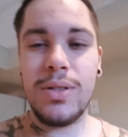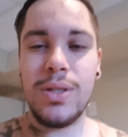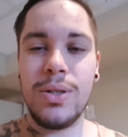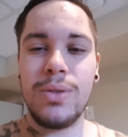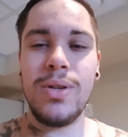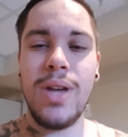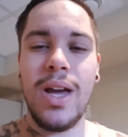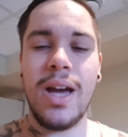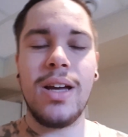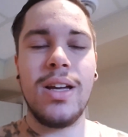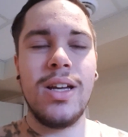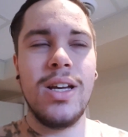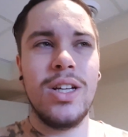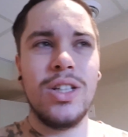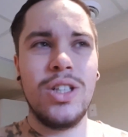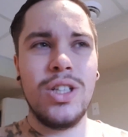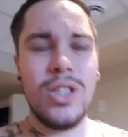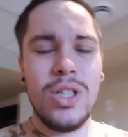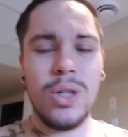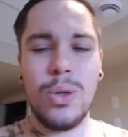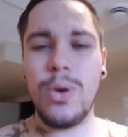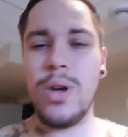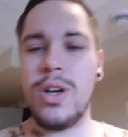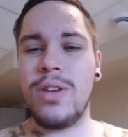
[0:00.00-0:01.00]
So yeah,
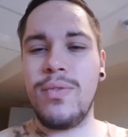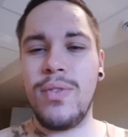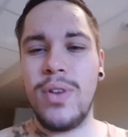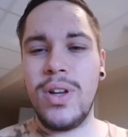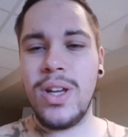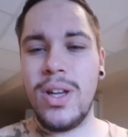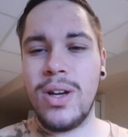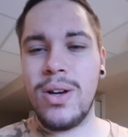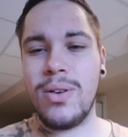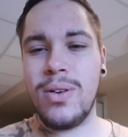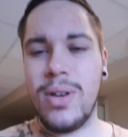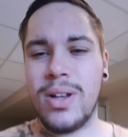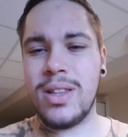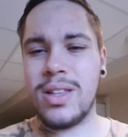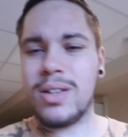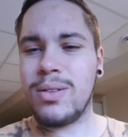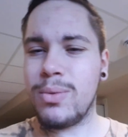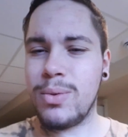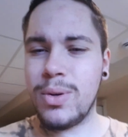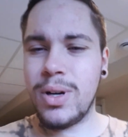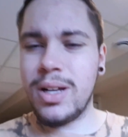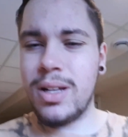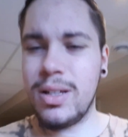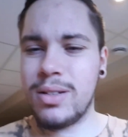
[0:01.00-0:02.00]
just a quick video. I
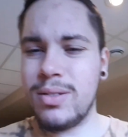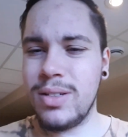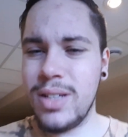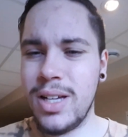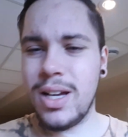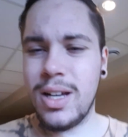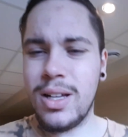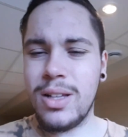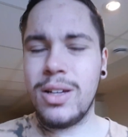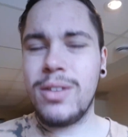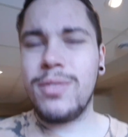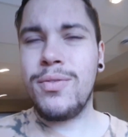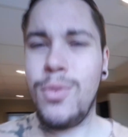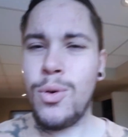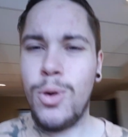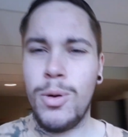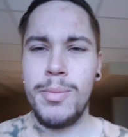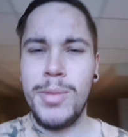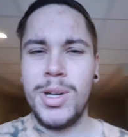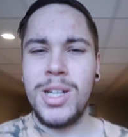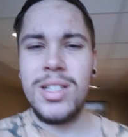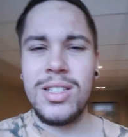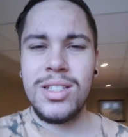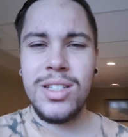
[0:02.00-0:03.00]
think we're at, yeah, like four
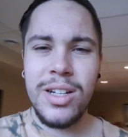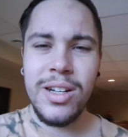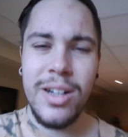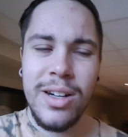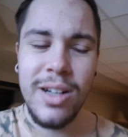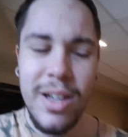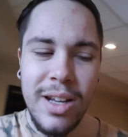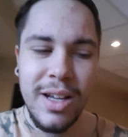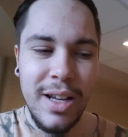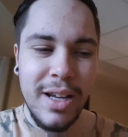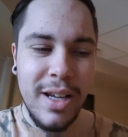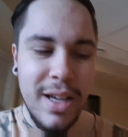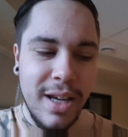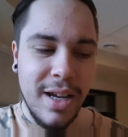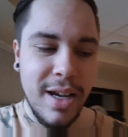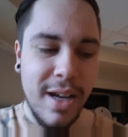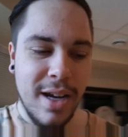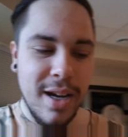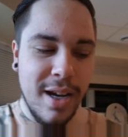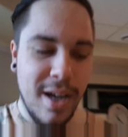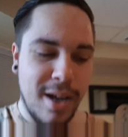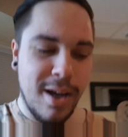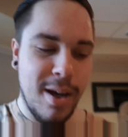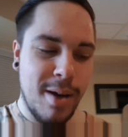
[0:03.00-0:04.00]
minutes here.
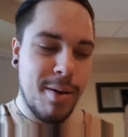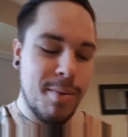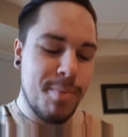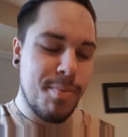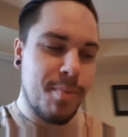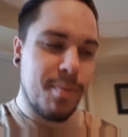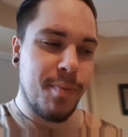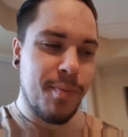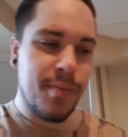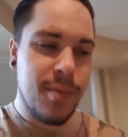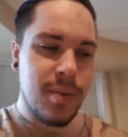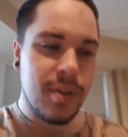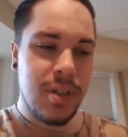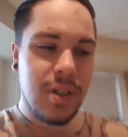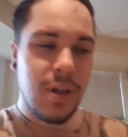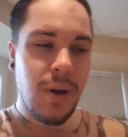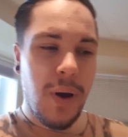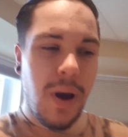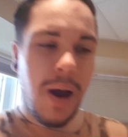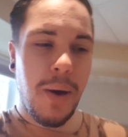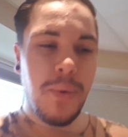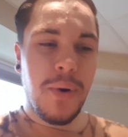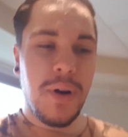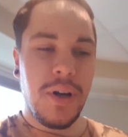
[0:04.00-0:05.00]
Um, so
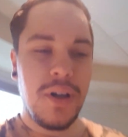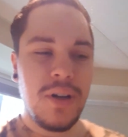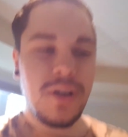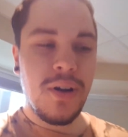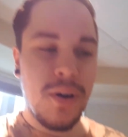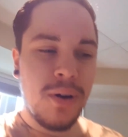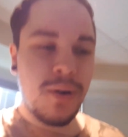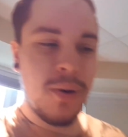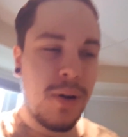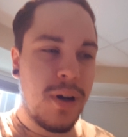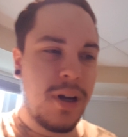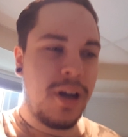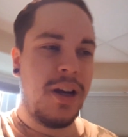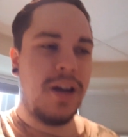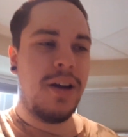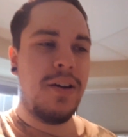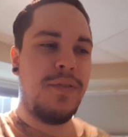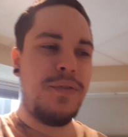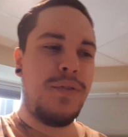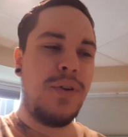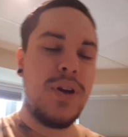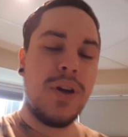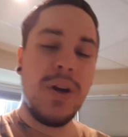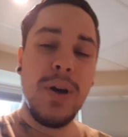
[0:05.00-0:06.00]
I want to know
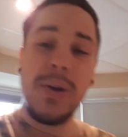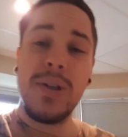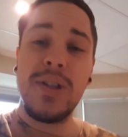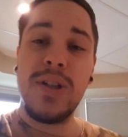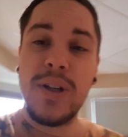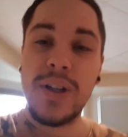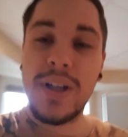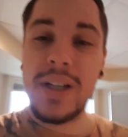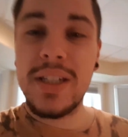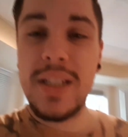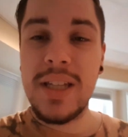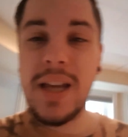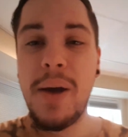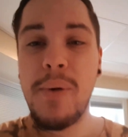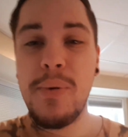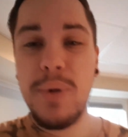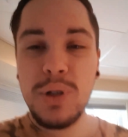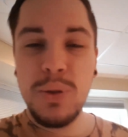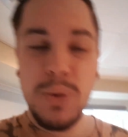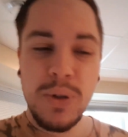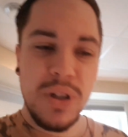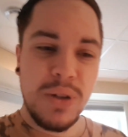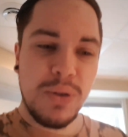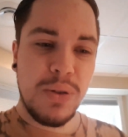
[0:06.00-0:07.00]
free coaster cassette,
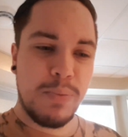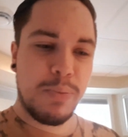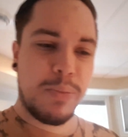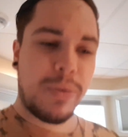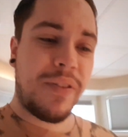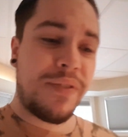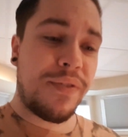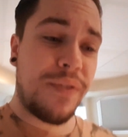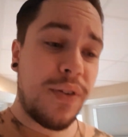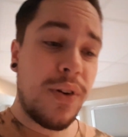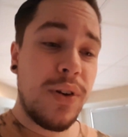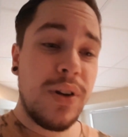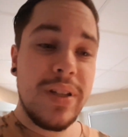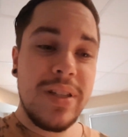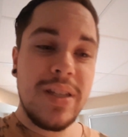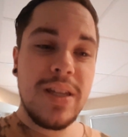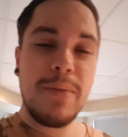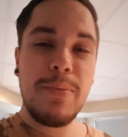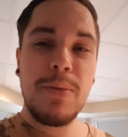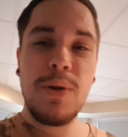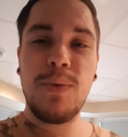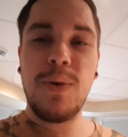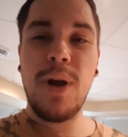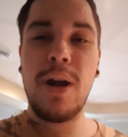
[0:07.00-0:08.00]
which one you'd prefer to
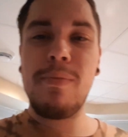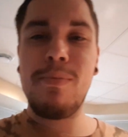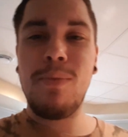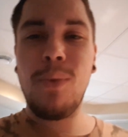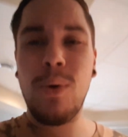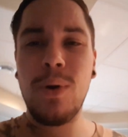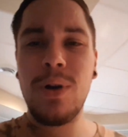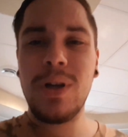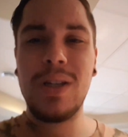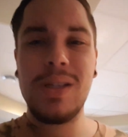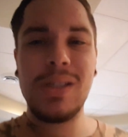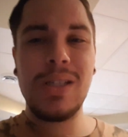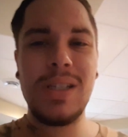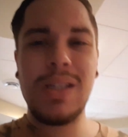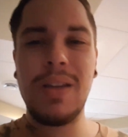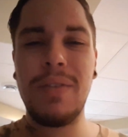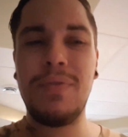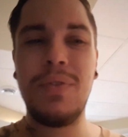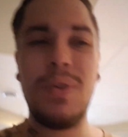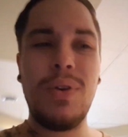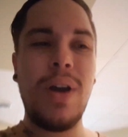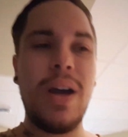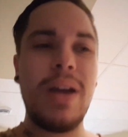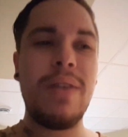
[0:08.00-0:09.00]
see me ride more? Because
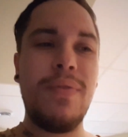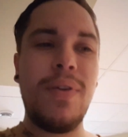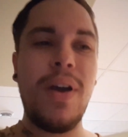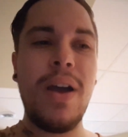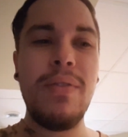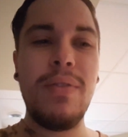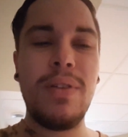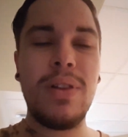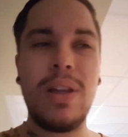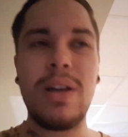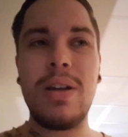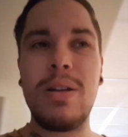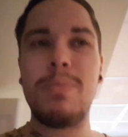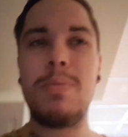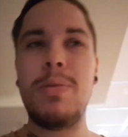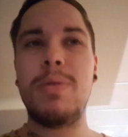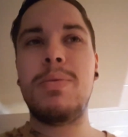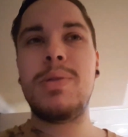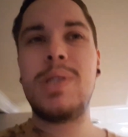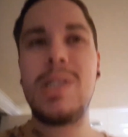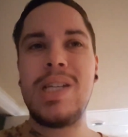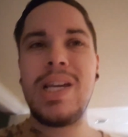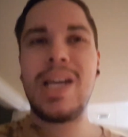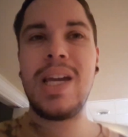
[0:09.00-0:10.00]
if you got, if I have a lot of
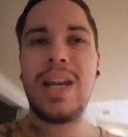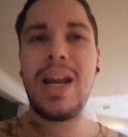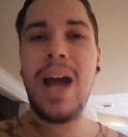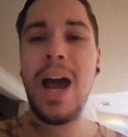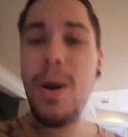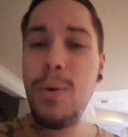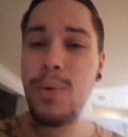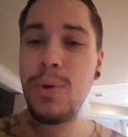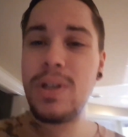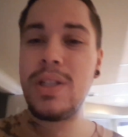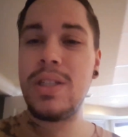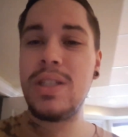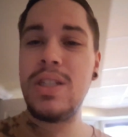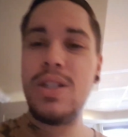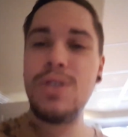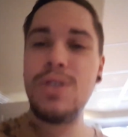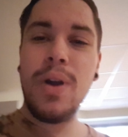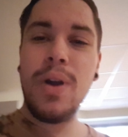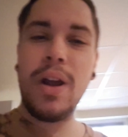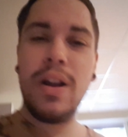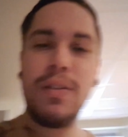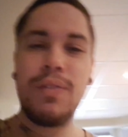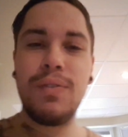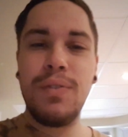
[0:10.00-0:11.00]
people saying I want to
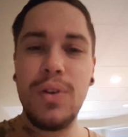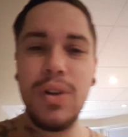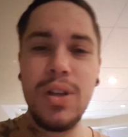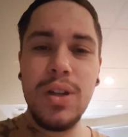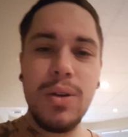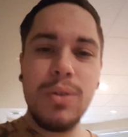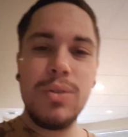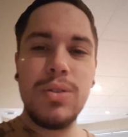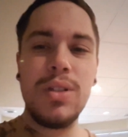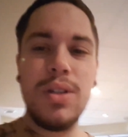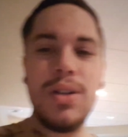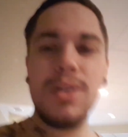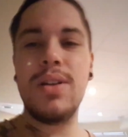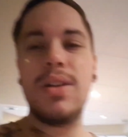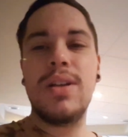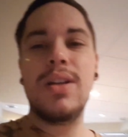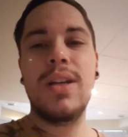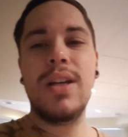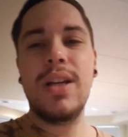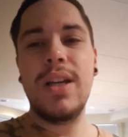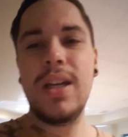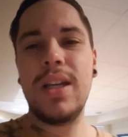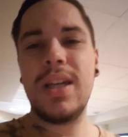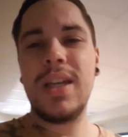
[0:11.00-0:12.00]
ride a free coaster,
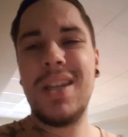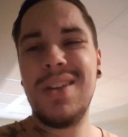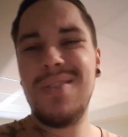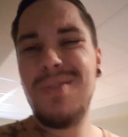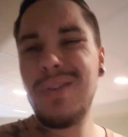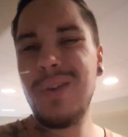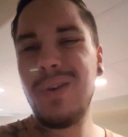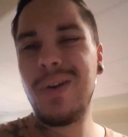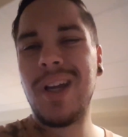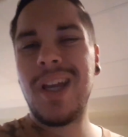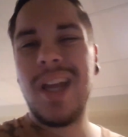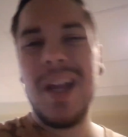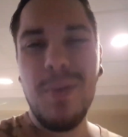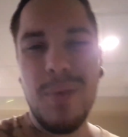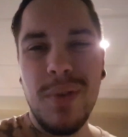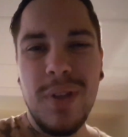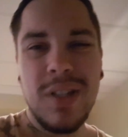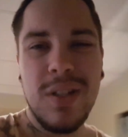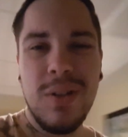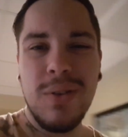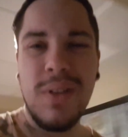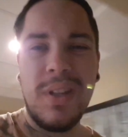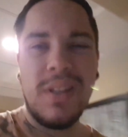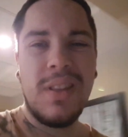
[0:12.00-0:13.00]
even though I can't
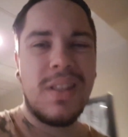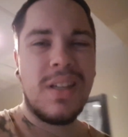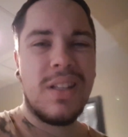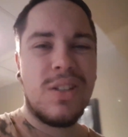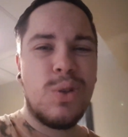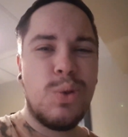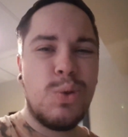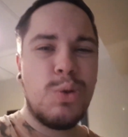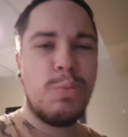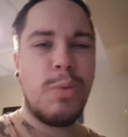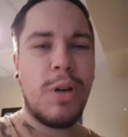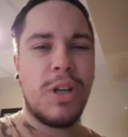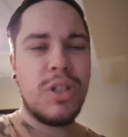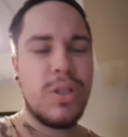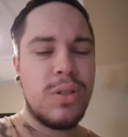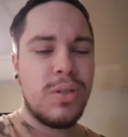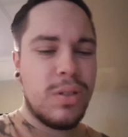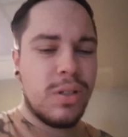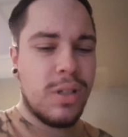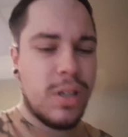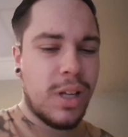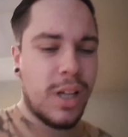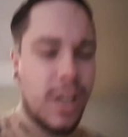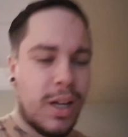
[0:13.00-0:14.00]
really do anything too
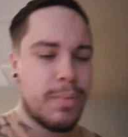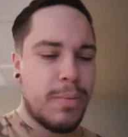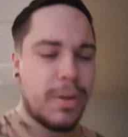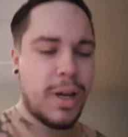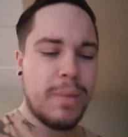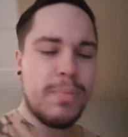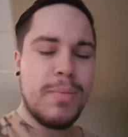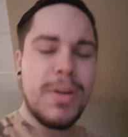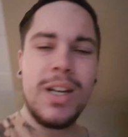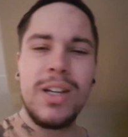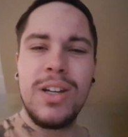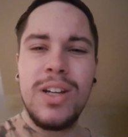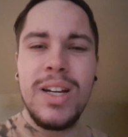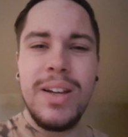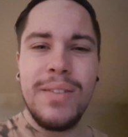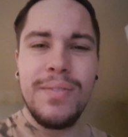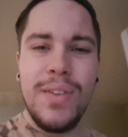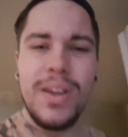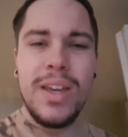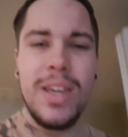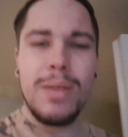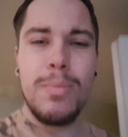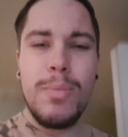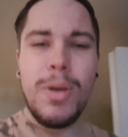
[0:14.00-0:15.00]
special, like I'm, I'm not good at
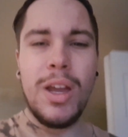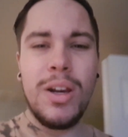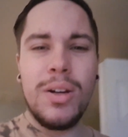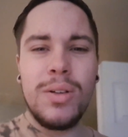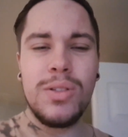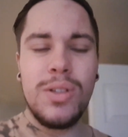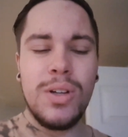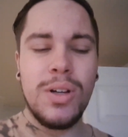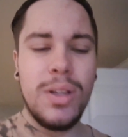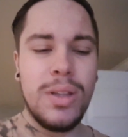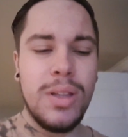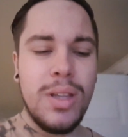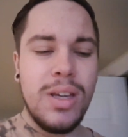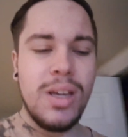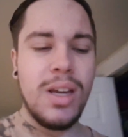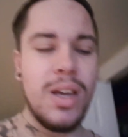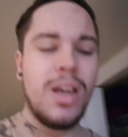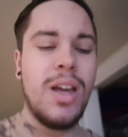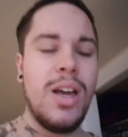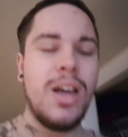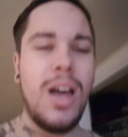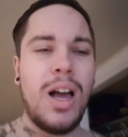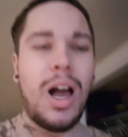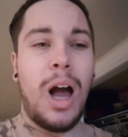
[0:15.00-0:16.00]
faking manuals or anything,
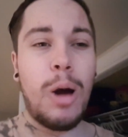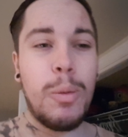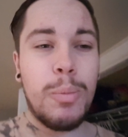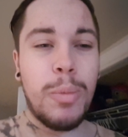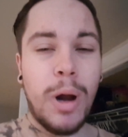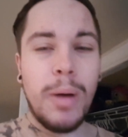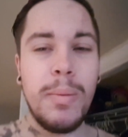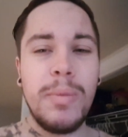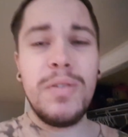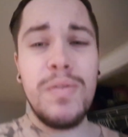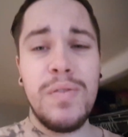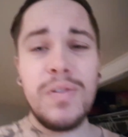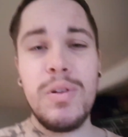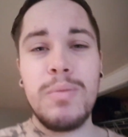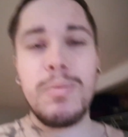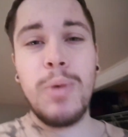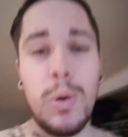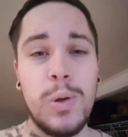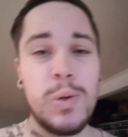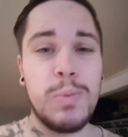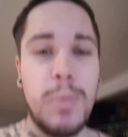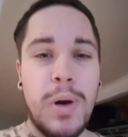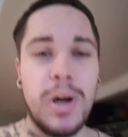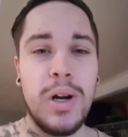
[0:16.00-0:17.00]
I'll probably for the
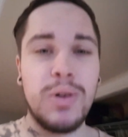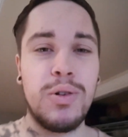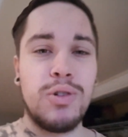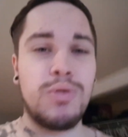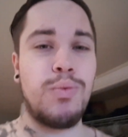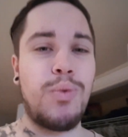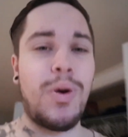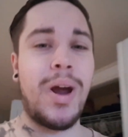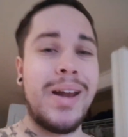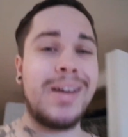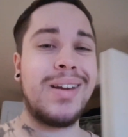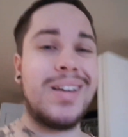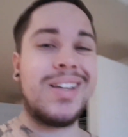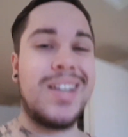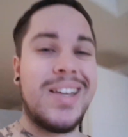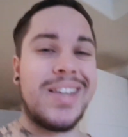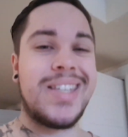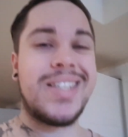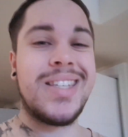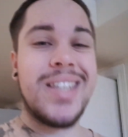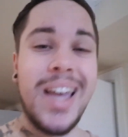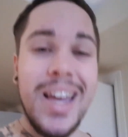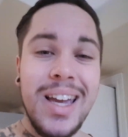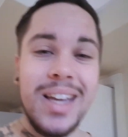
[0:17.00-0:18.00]
most part ride a
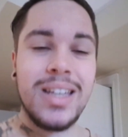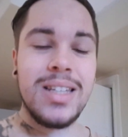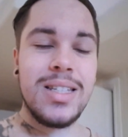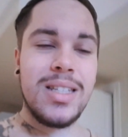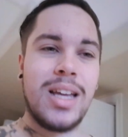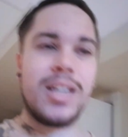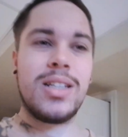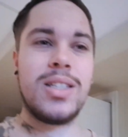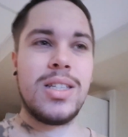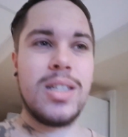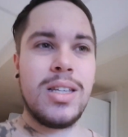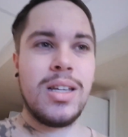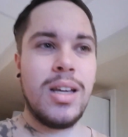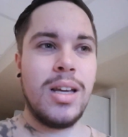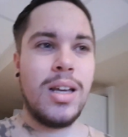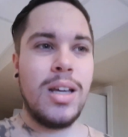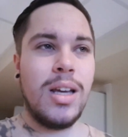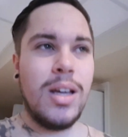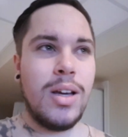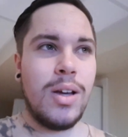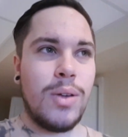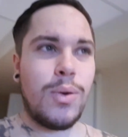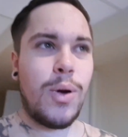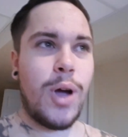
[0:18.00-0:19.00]
cassette because that's
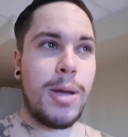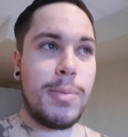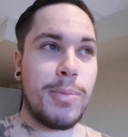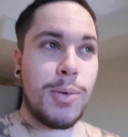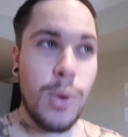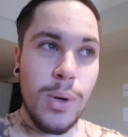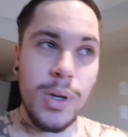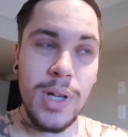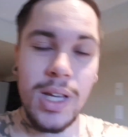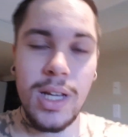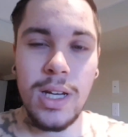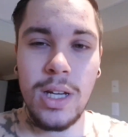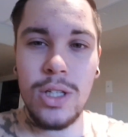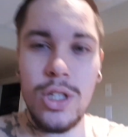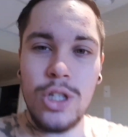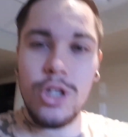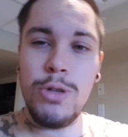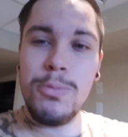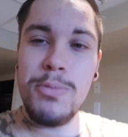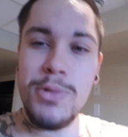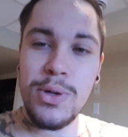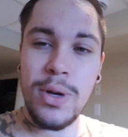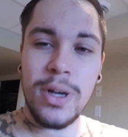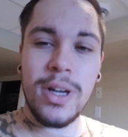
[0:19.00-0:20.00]
why I'm going to get a
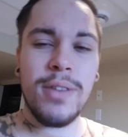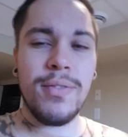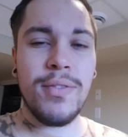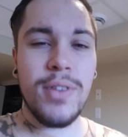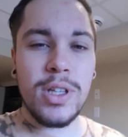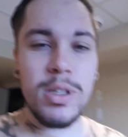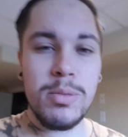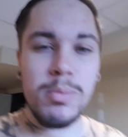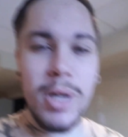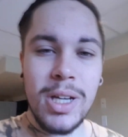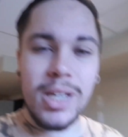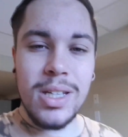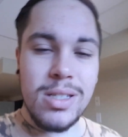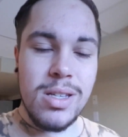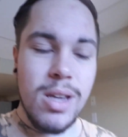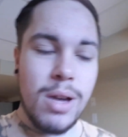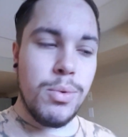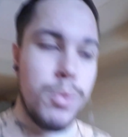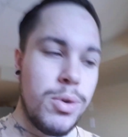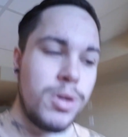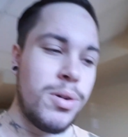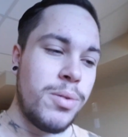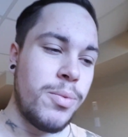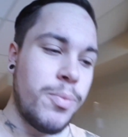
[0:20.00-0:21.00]
tube so I can fix my
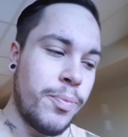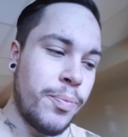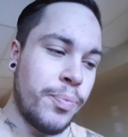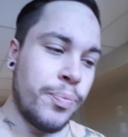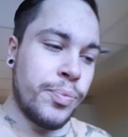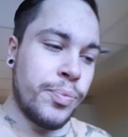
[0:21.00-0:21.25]
cassette wheel.